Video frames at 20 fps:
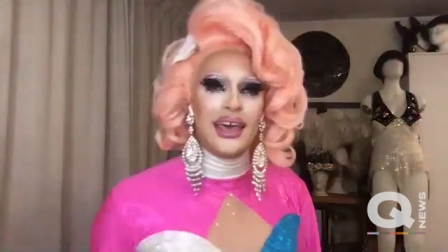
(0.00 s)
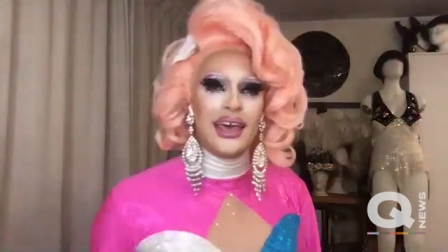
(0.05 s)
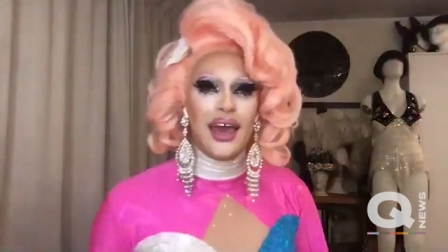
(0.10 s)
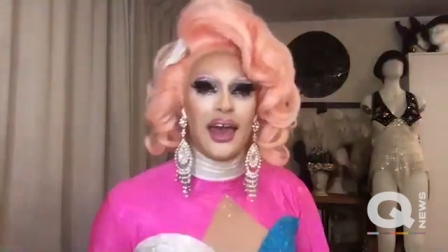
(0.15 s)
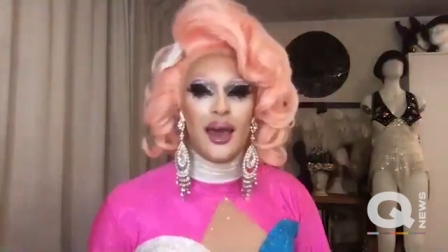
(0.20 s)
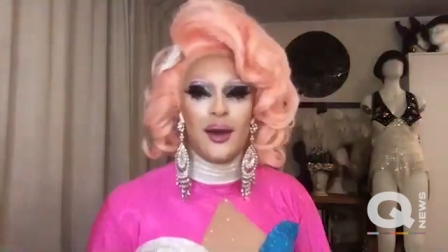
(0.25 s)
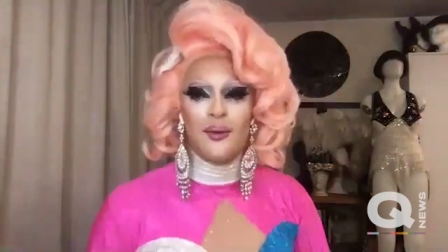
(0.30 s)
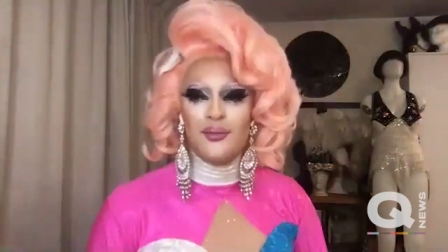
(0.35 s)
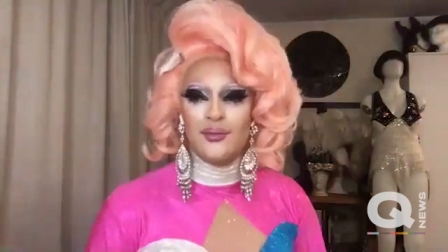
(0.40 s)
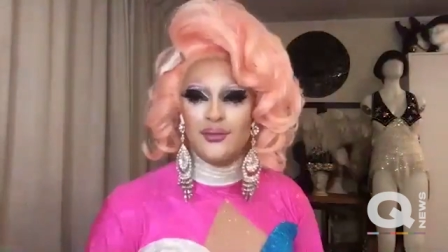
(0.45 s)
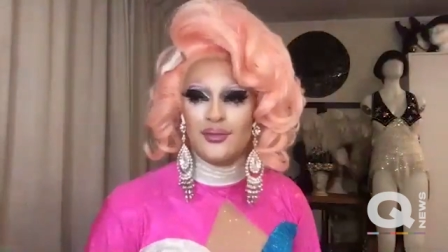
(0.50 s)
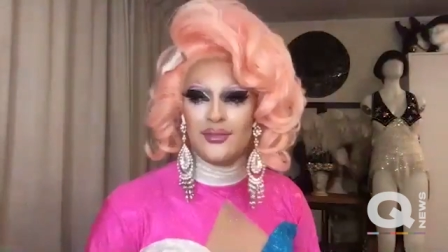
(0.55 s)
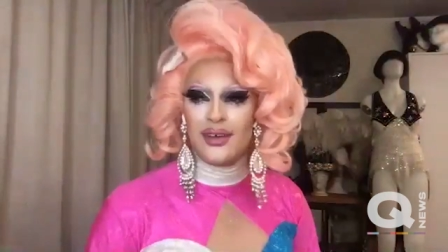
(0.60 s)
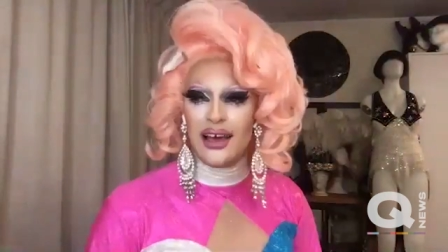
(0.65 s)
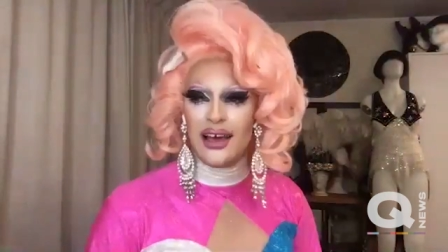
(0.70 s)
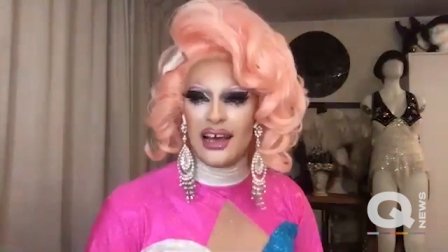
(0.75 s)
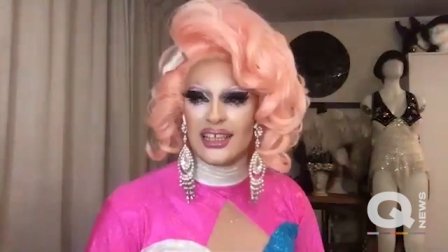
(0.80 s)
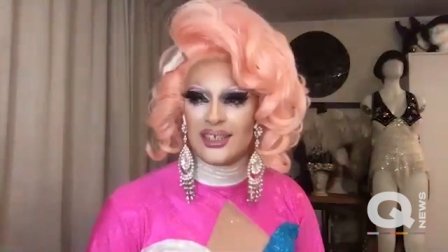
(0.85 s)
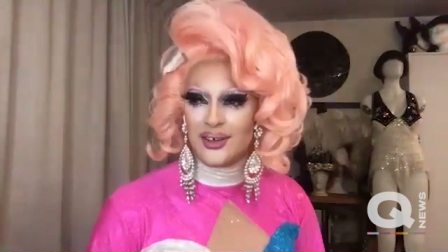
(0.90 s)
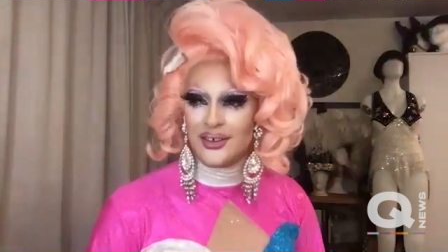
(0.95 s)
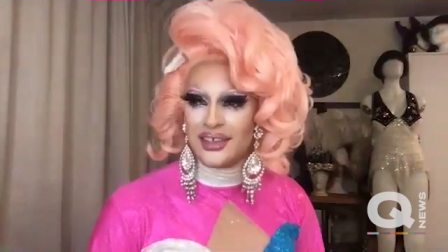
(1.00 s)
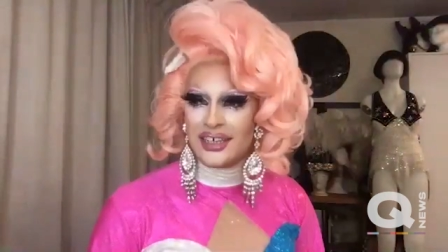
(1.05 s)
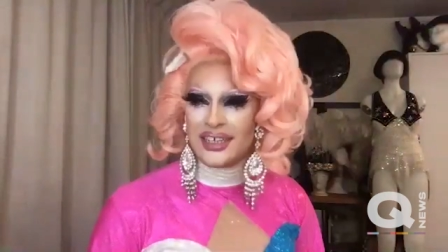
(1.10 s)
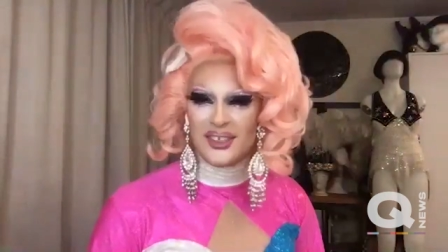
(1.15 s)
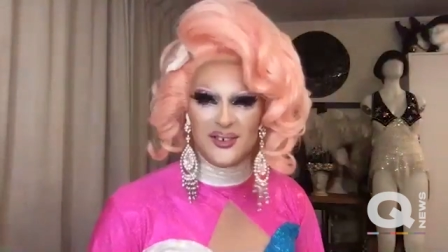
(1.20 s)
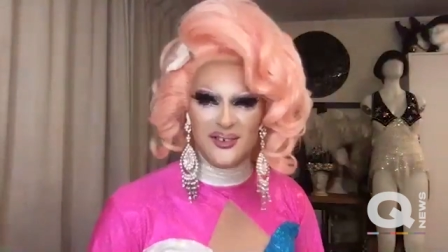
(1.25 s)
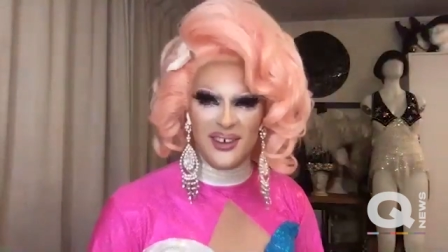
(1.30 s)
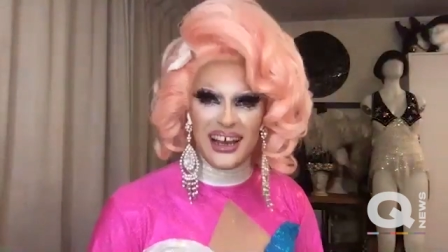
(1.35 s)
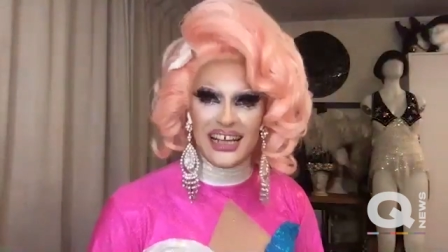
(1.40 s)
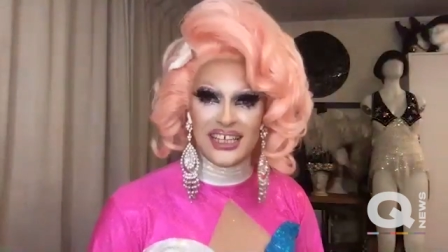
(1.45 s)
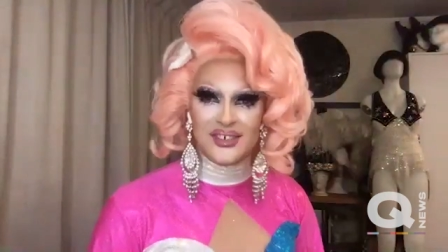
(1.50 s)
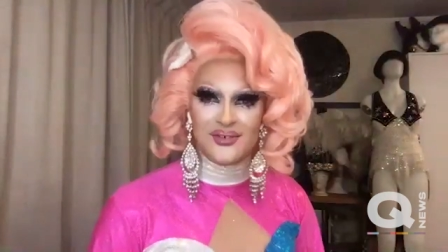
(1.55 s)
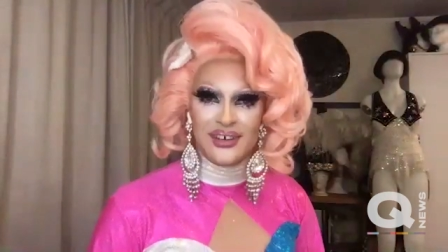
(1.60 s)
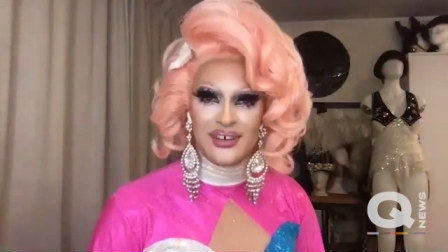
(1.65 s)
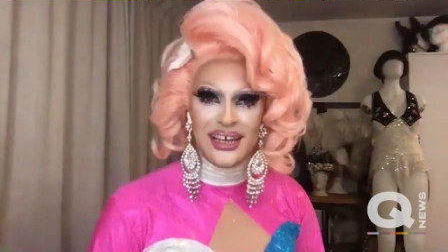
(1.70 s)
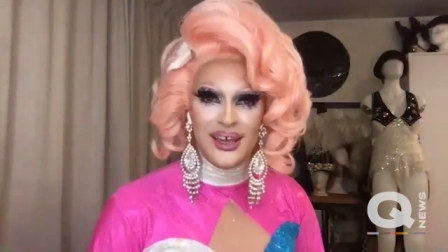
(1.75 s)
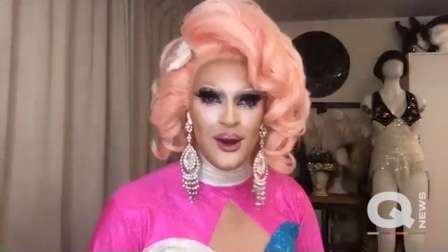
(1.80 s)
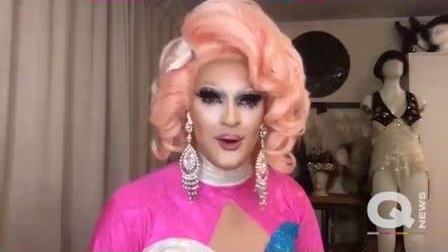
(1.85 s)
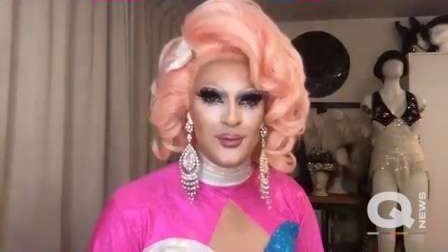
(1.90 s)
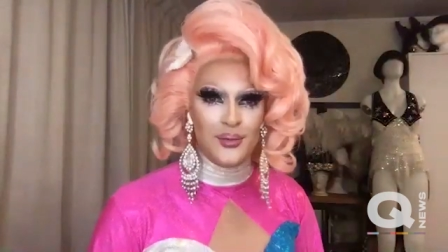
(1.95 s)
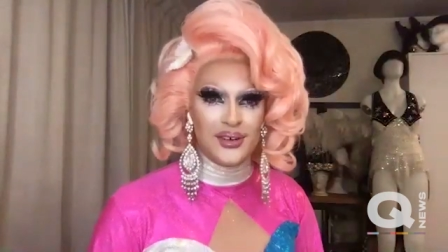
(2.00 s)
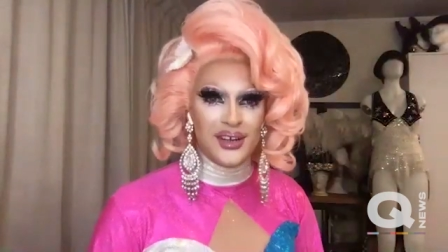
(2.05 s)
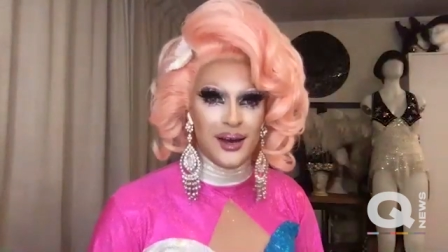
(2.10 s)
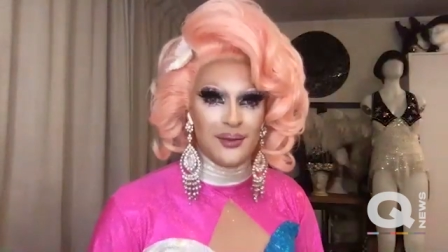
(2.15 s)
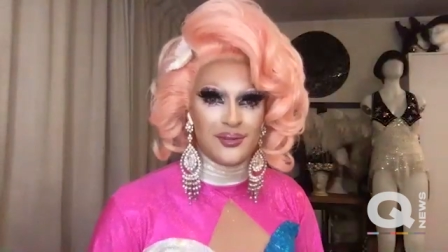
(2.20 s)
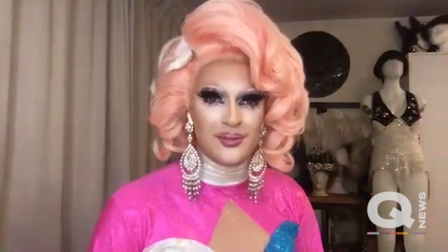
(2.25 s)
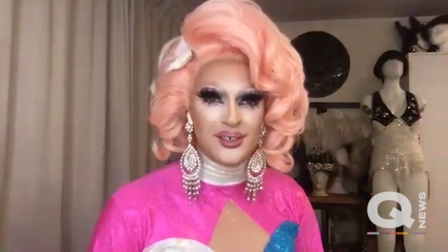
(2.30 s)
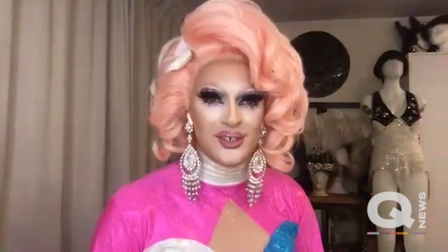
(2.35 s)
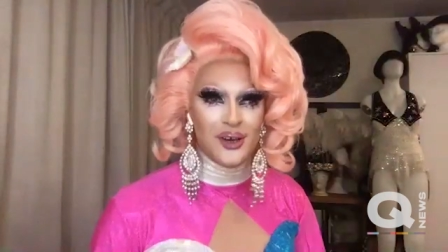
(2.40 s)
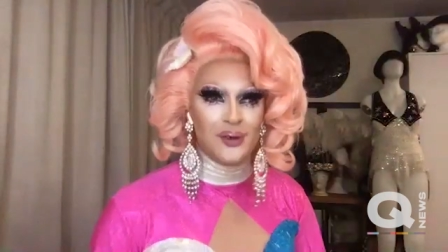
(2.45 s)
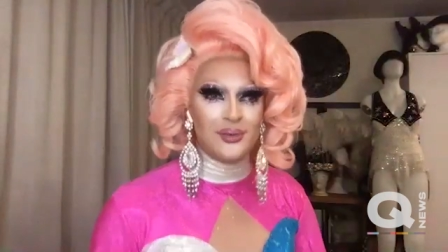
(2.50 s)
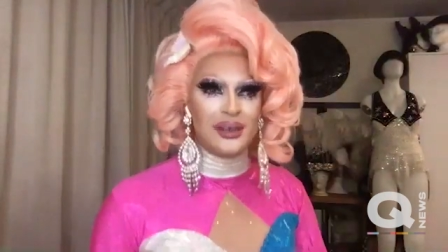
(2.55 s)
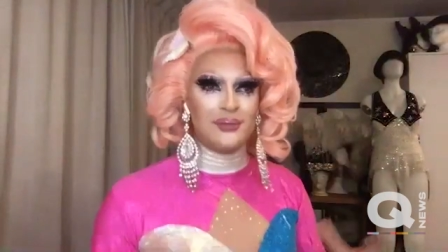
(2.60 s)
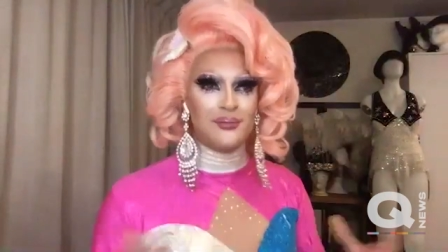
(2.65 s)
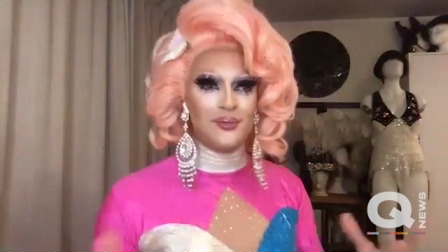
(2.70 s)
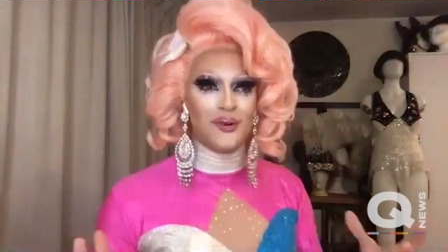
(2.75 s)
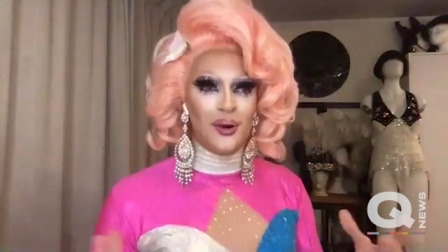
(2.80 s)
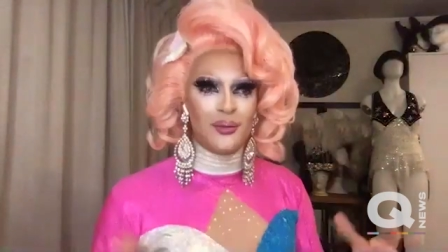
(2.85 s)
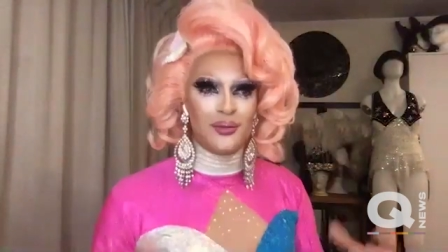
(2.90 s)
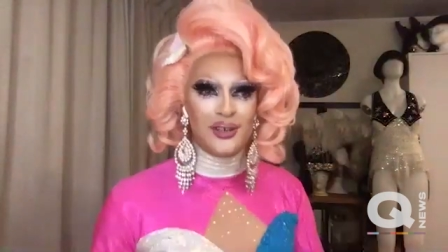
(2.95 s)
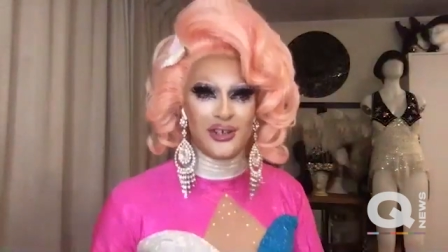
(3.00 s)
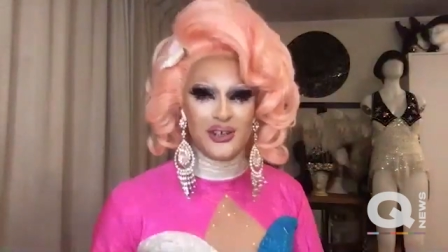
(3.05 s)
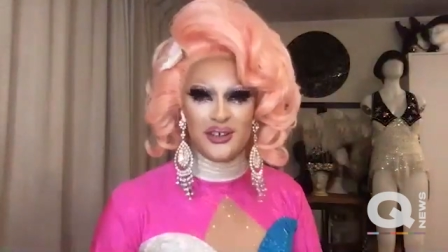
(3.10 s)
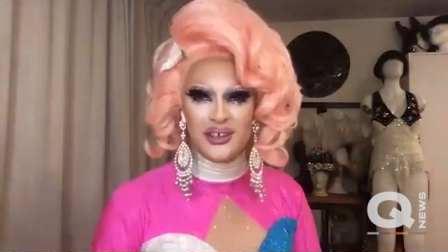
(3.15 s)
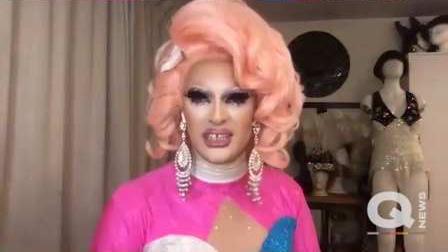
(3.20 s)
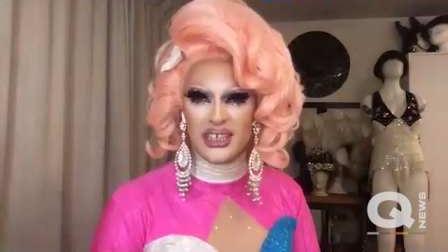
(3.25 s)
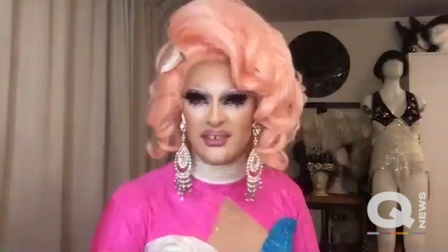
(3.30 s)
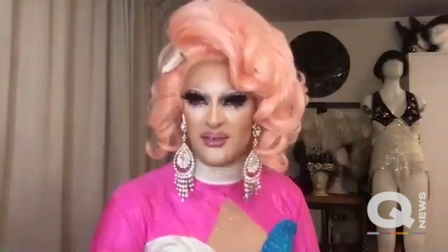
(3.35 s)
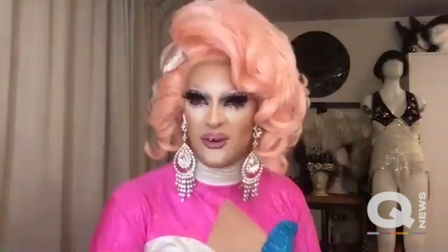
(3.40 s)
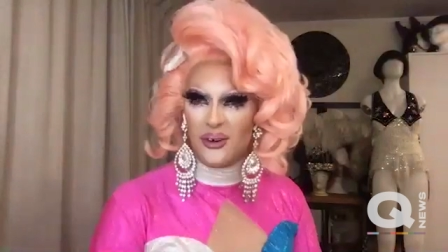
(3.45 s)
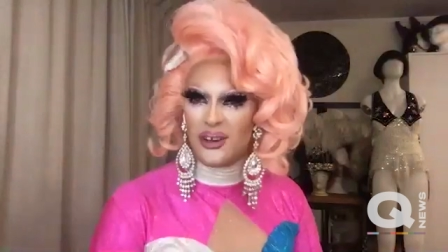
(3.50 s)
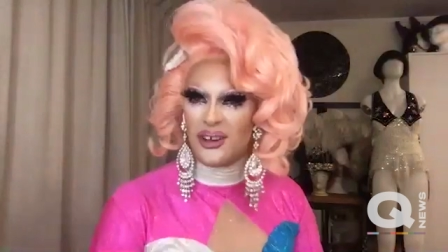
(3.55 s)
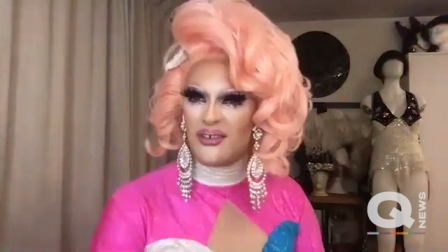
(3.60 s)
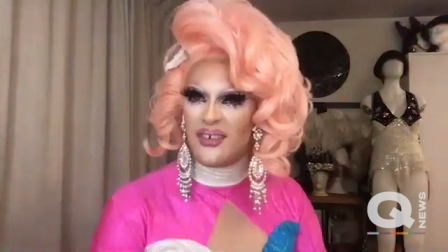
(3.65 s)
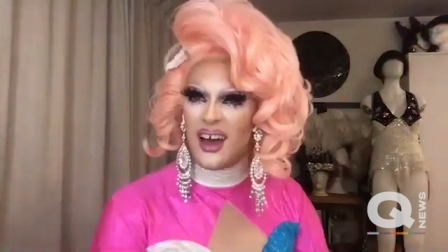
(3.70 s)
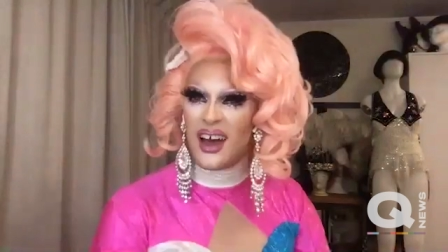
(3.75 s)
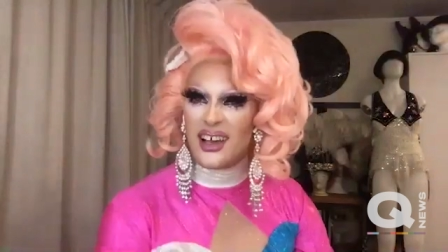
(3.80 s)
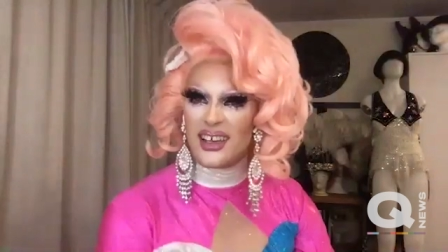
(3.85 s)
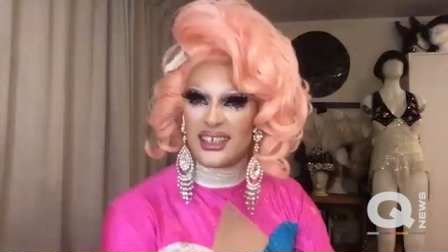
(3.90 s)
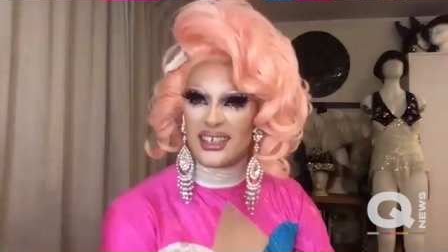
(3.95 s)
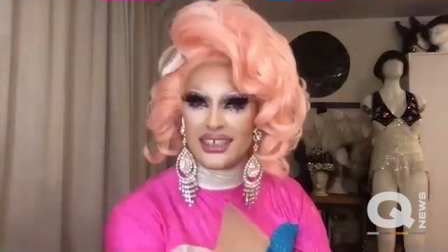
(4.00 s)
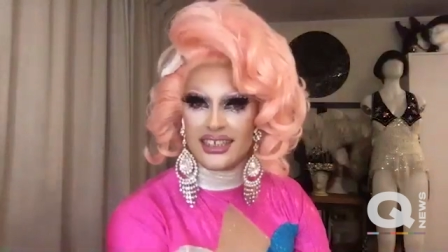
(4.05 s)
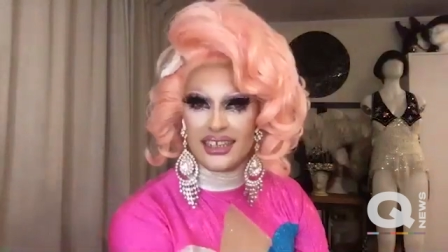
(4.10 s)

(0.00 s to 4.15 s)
And so I think it's great. It's really opened up so many more opportunities for all of us.